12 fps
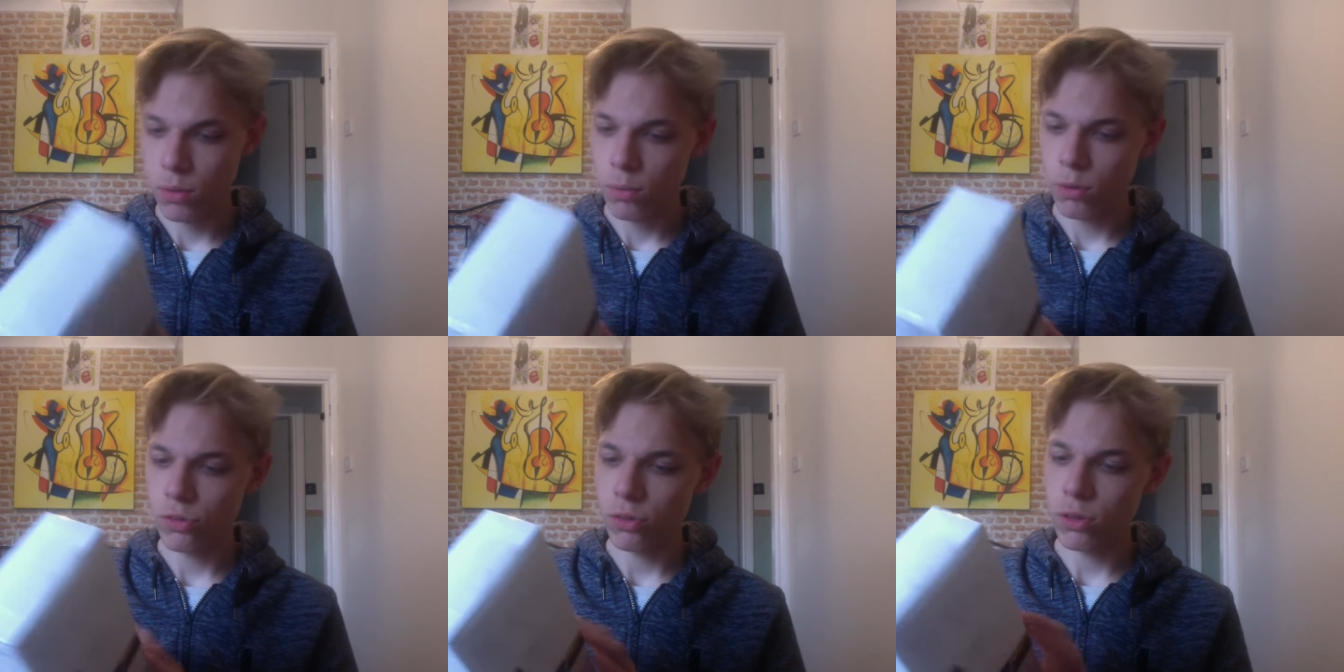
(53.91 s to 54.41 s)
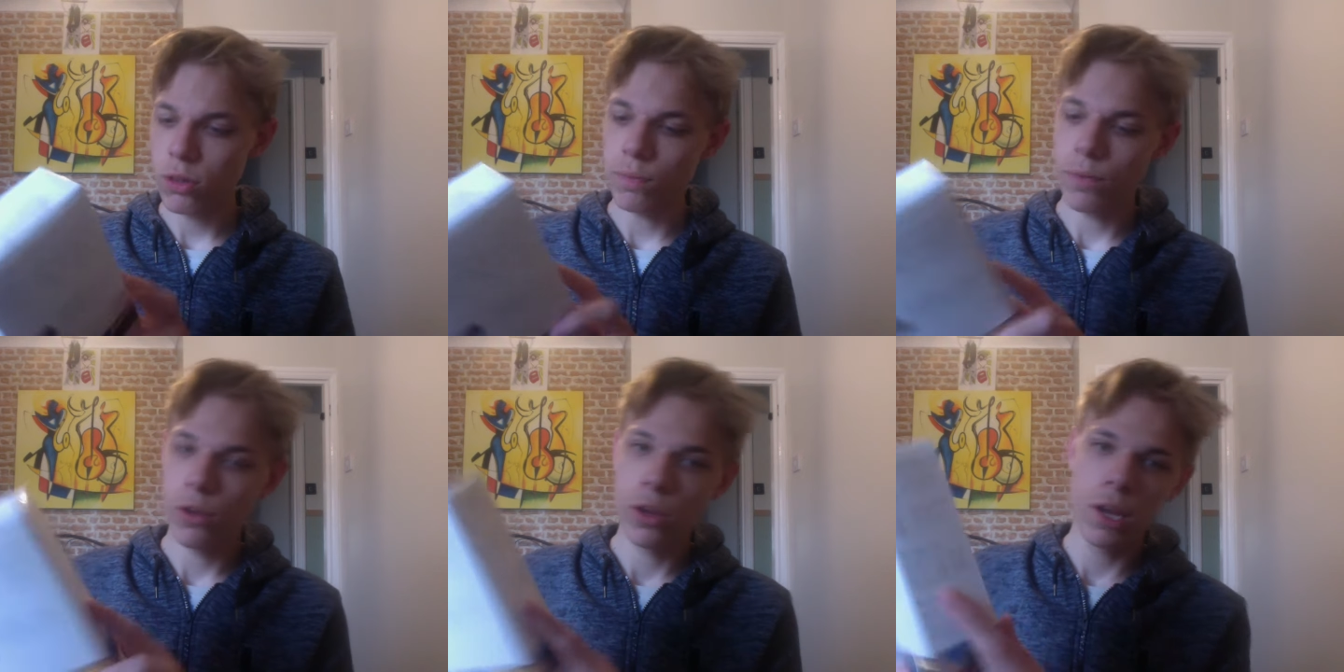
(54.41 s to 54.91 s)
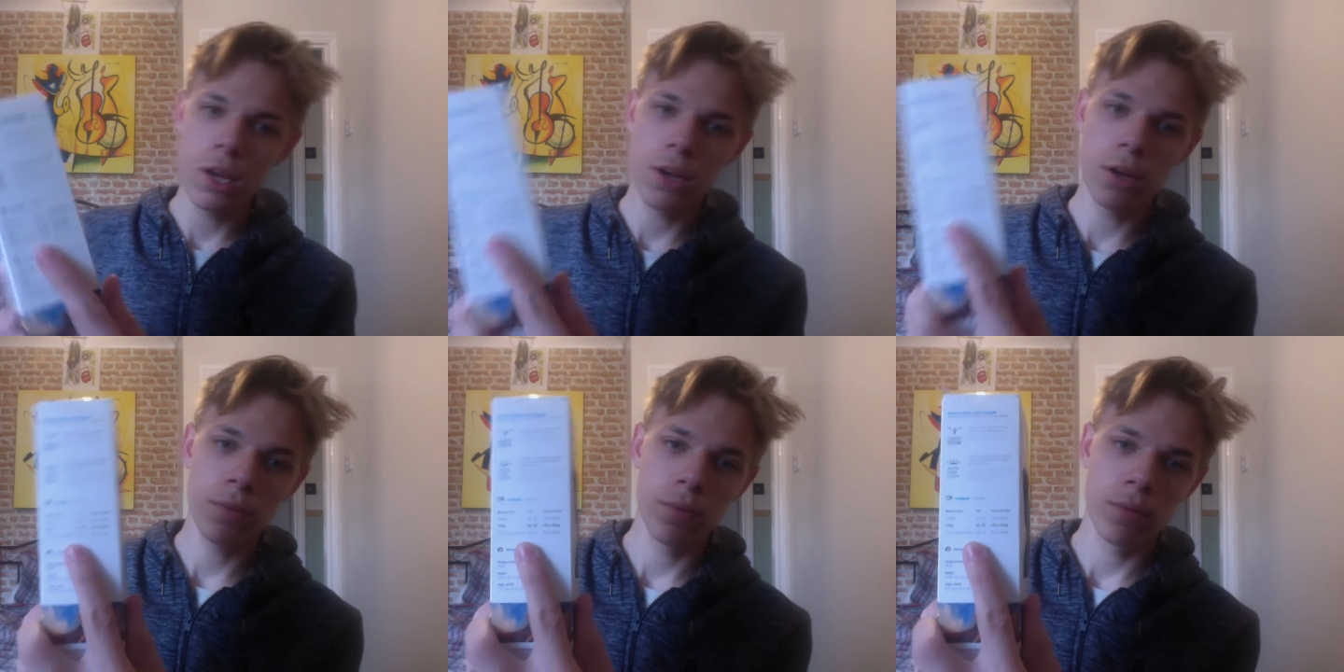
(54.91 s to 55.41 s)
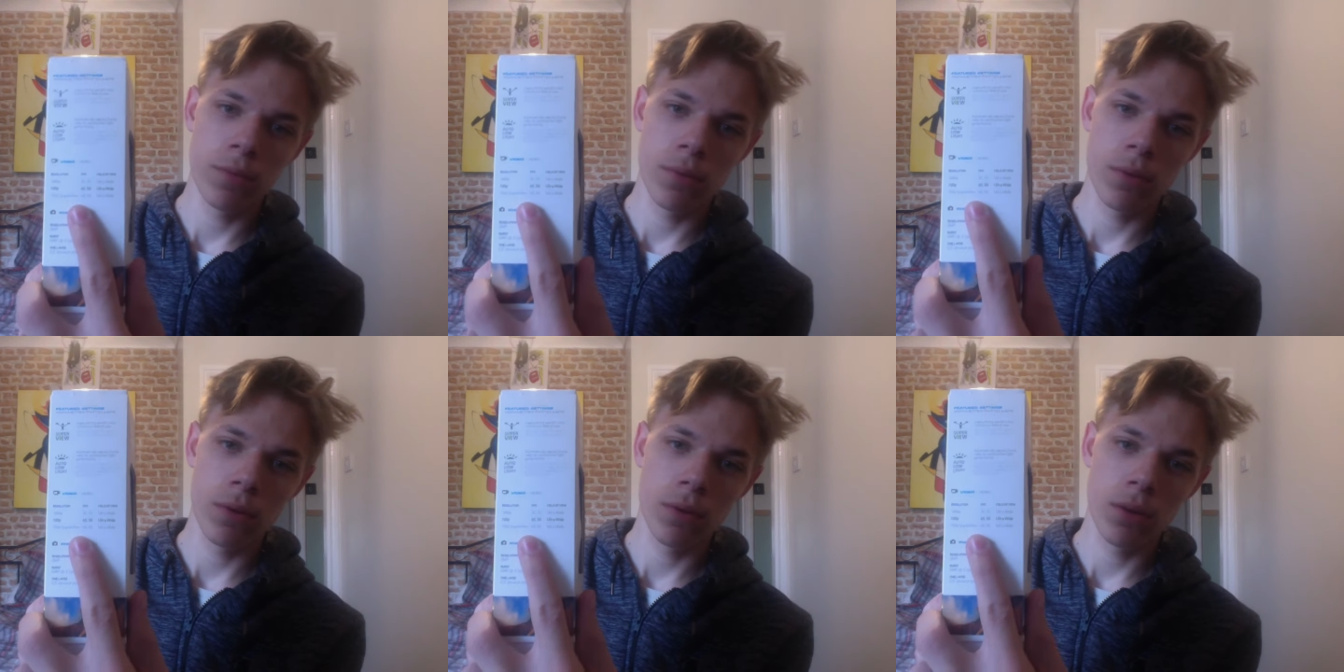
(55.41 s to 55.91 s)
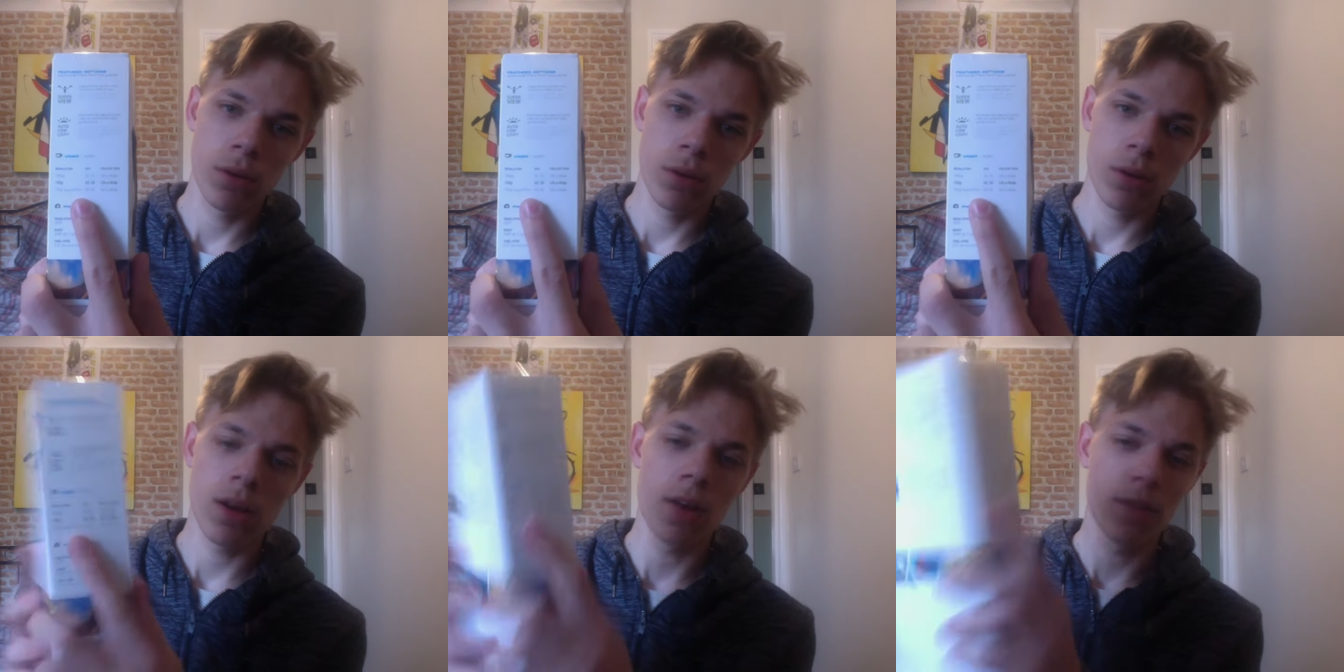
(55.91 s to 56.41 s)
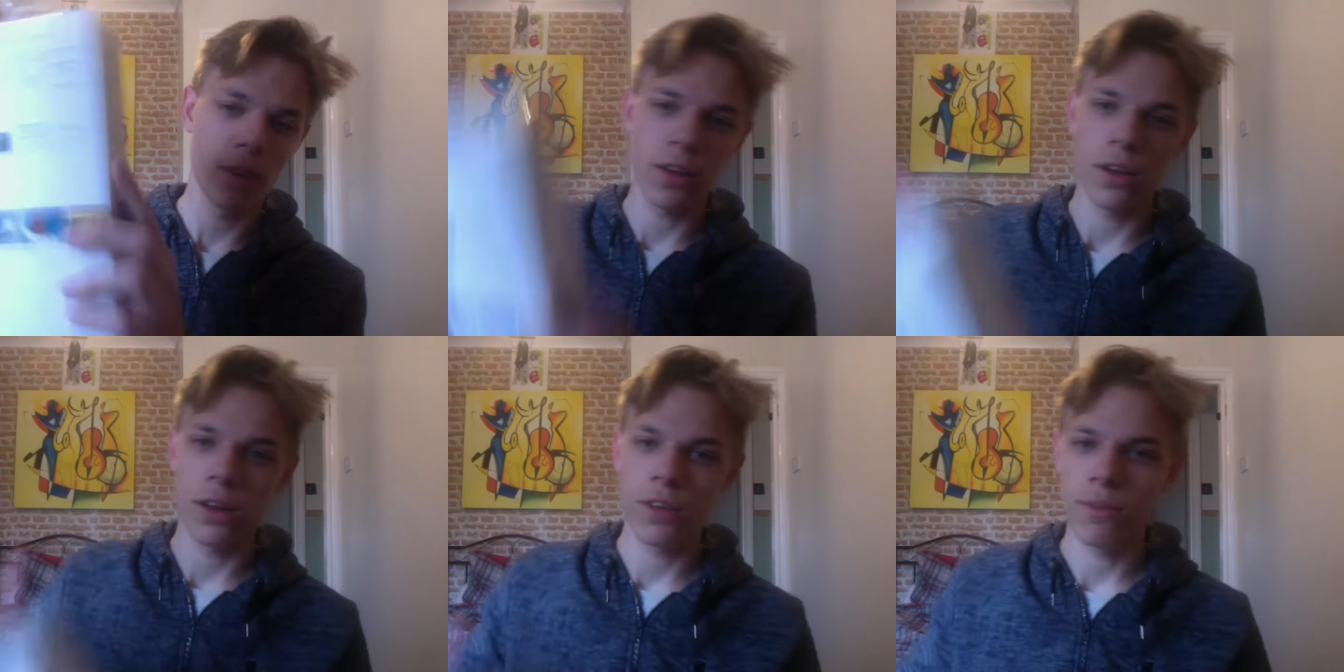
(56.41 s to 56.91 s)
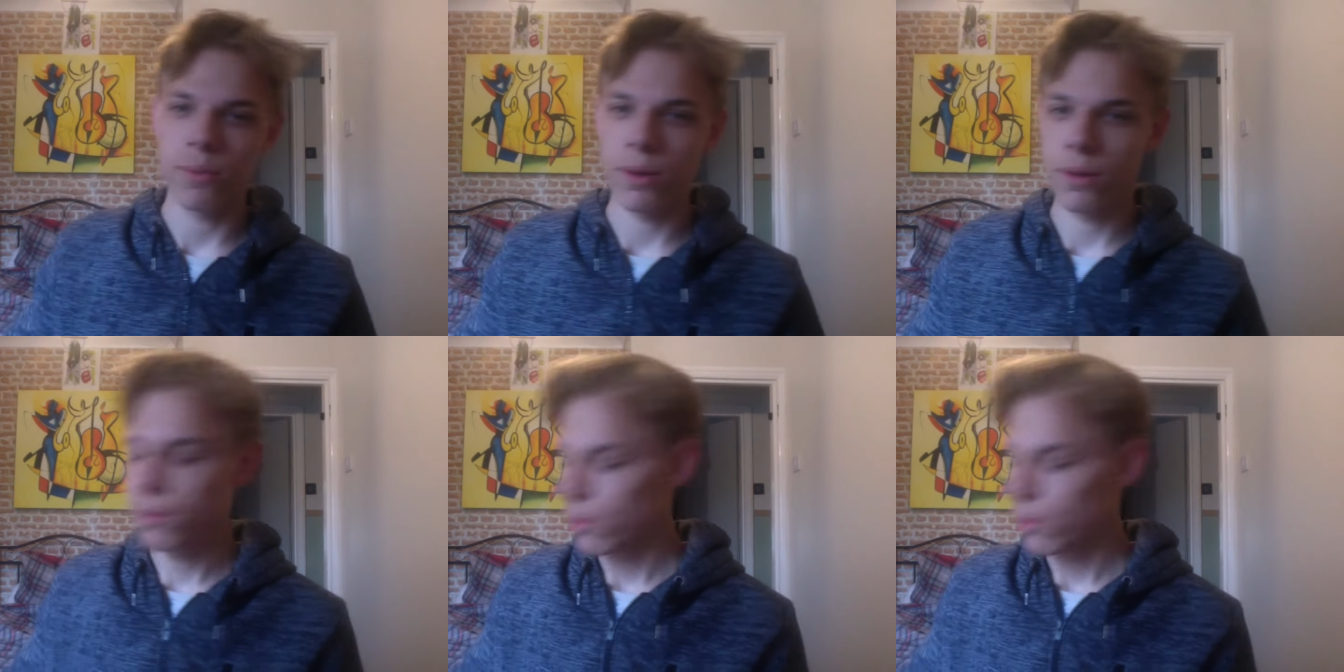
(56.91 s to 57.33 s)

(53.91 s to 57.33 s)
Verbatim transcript: Why is it look here? Ah, fuck it, doesn't matter.